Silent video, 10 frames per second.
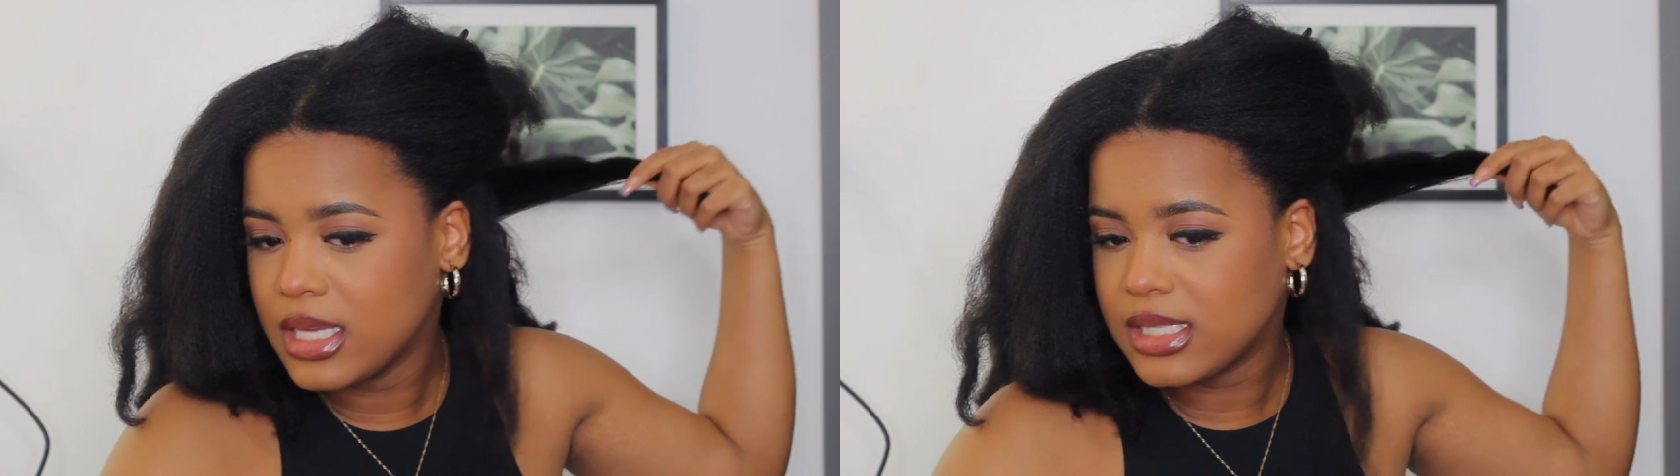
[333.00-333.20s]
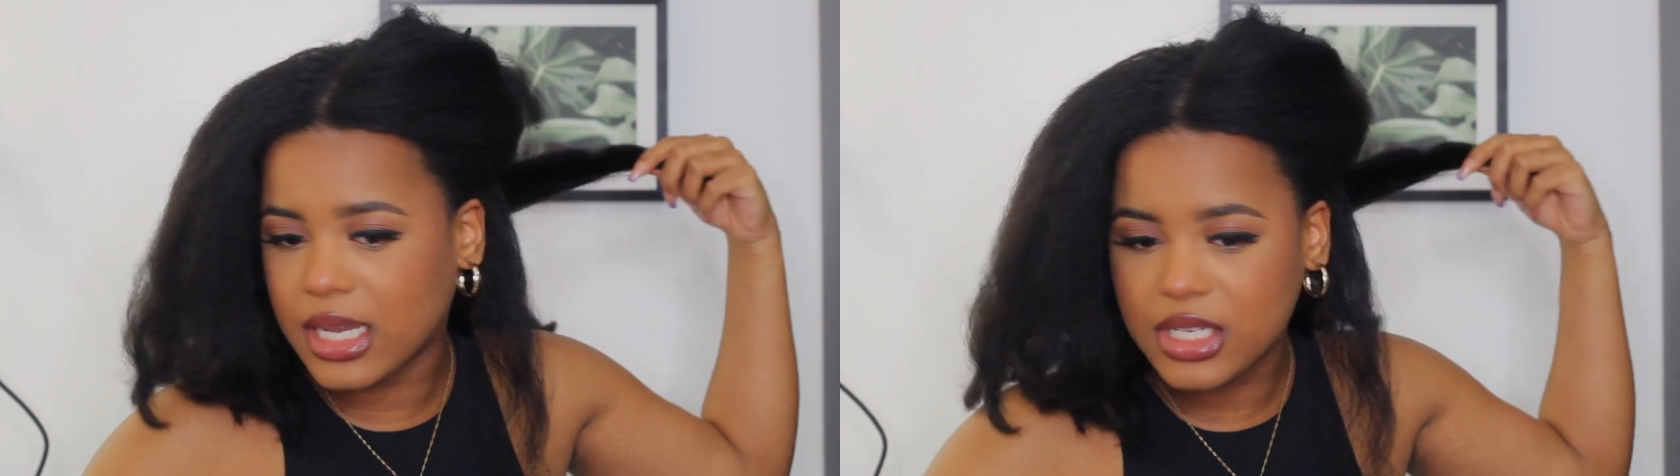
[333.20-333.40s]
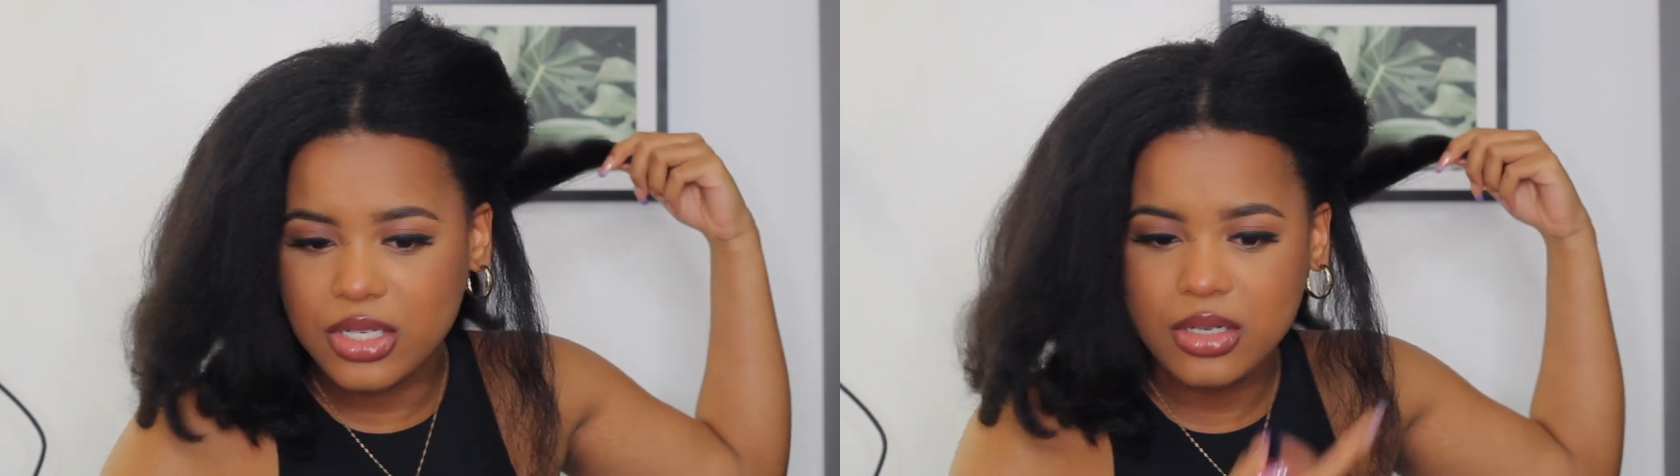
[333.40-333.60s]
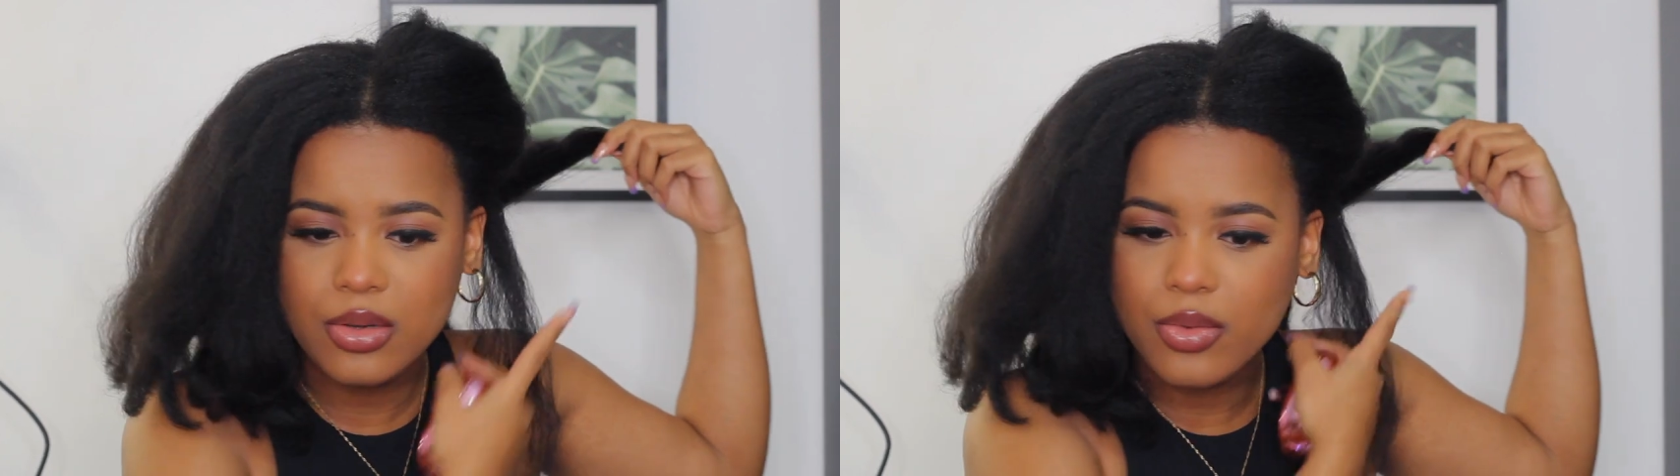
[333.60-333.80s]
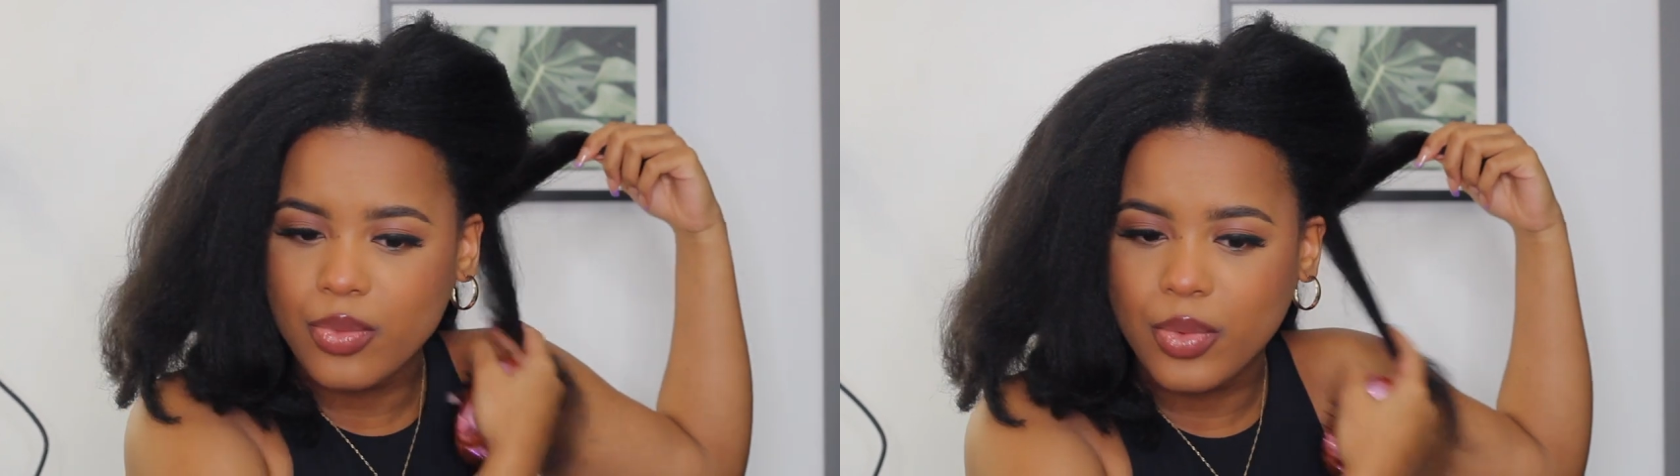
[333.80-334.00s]

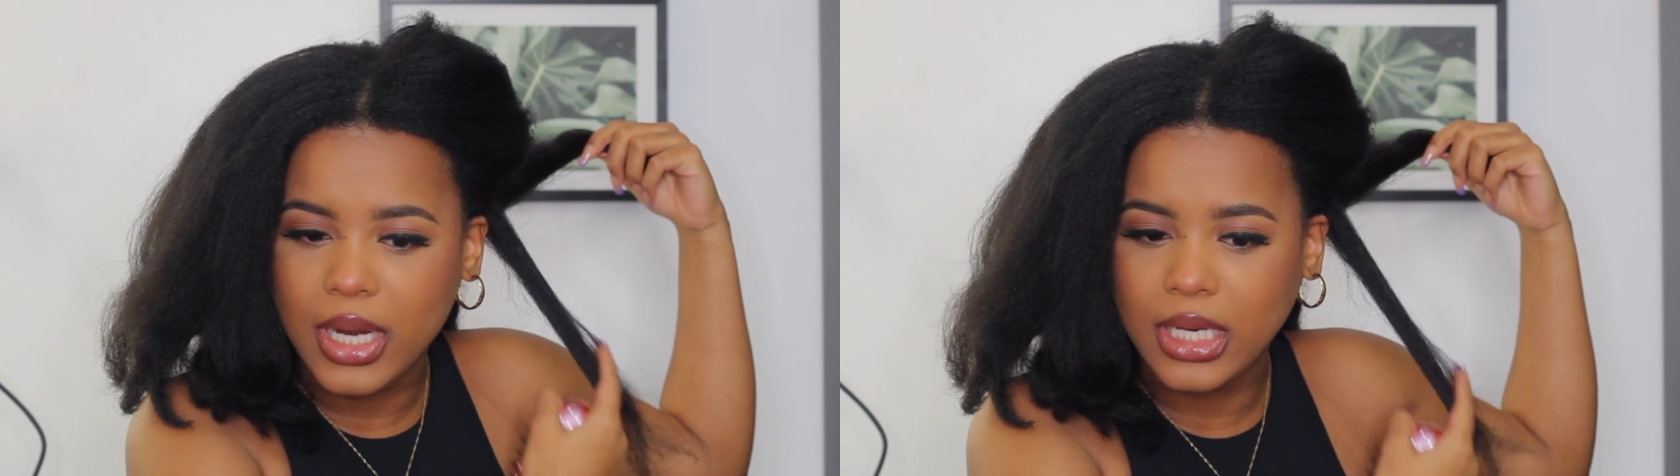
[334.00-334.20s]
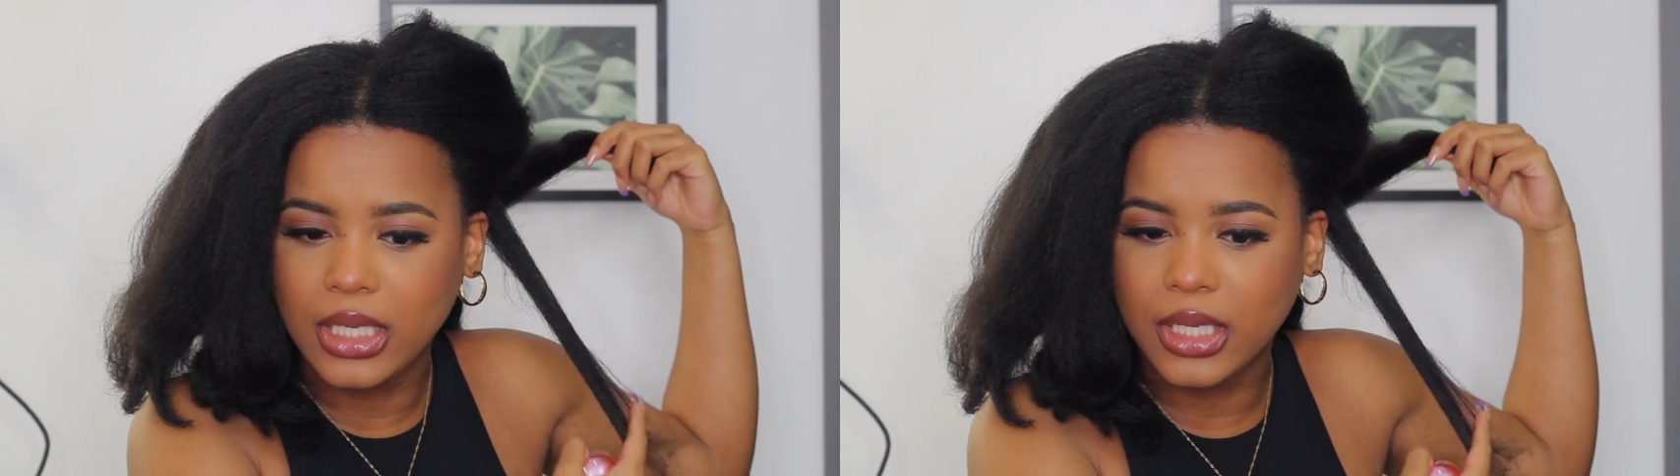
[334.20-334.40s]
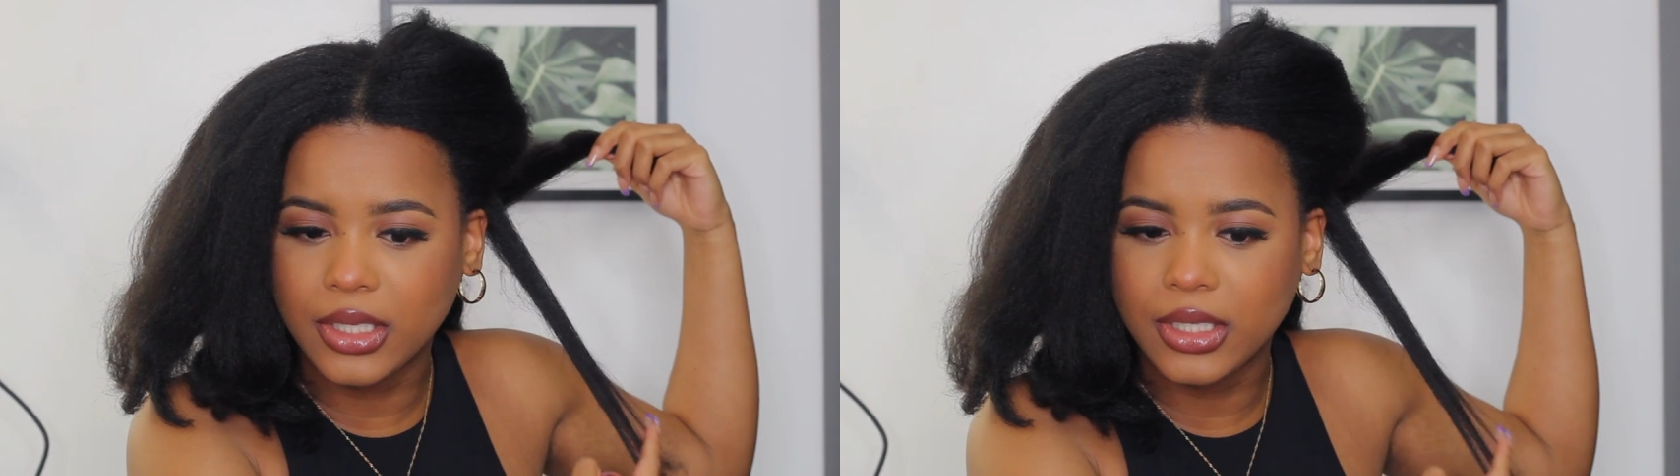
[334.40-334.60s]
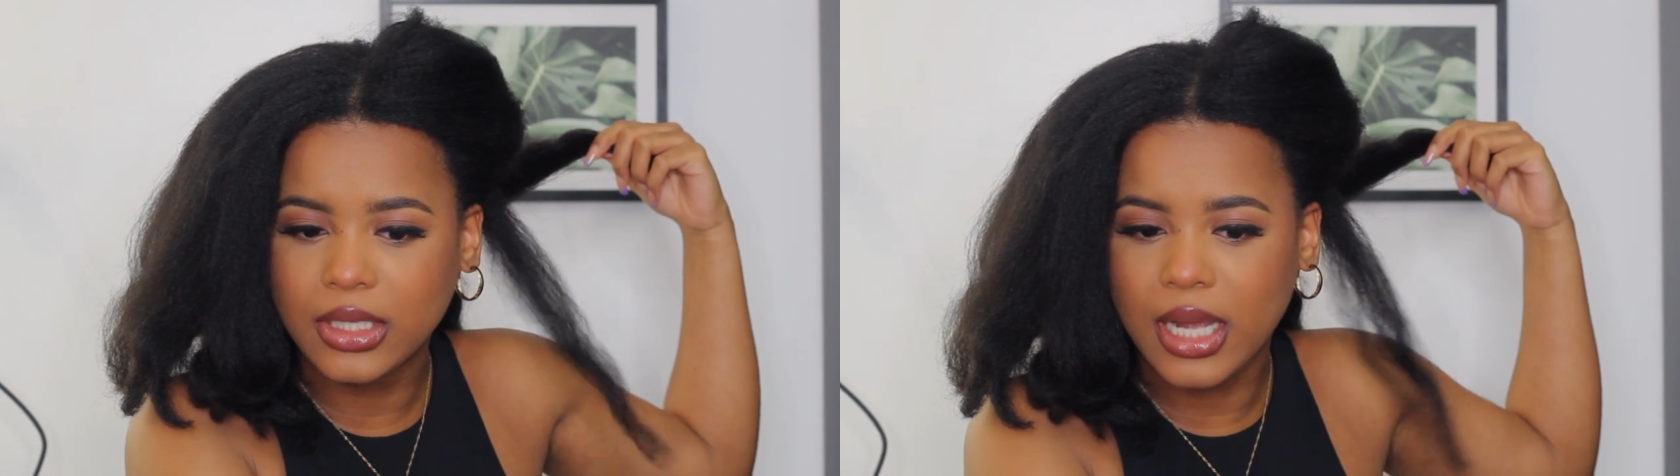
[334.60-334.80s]
section right here.